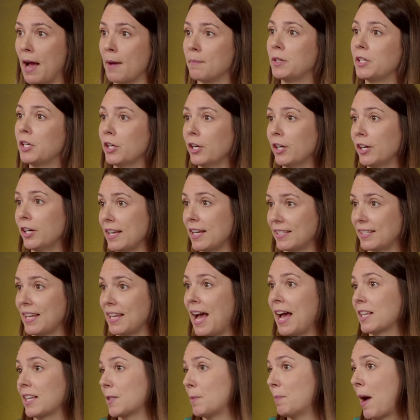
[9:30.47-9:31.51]
I'm curious to
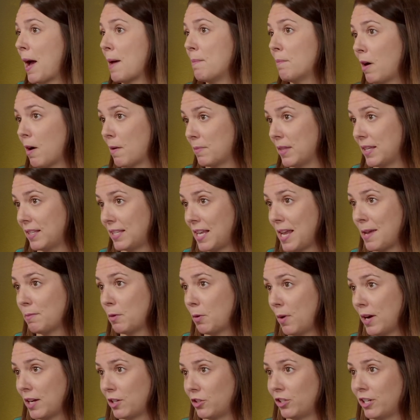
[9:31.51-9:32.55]
ask my mom the same
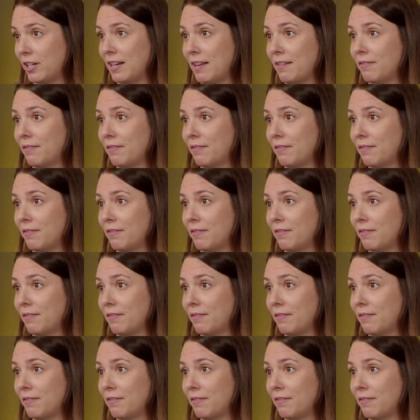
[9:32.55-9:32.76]
question.